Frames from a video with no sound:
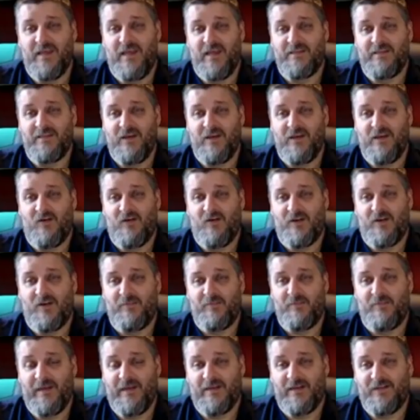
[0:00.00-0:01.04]
and they
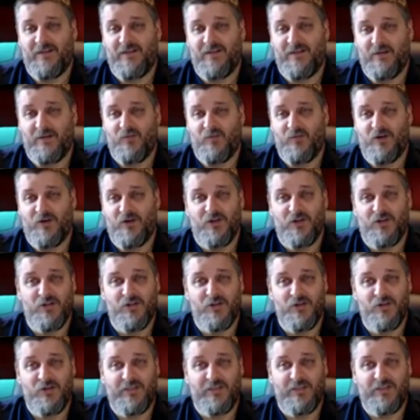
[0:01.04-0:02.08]
automatically were
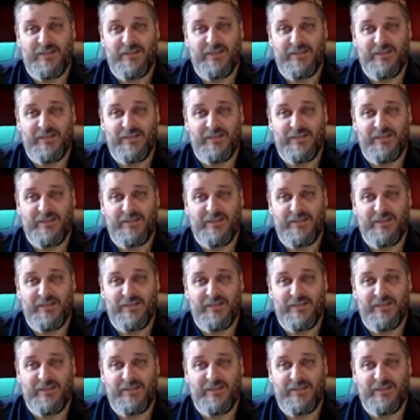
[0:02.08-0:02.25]
included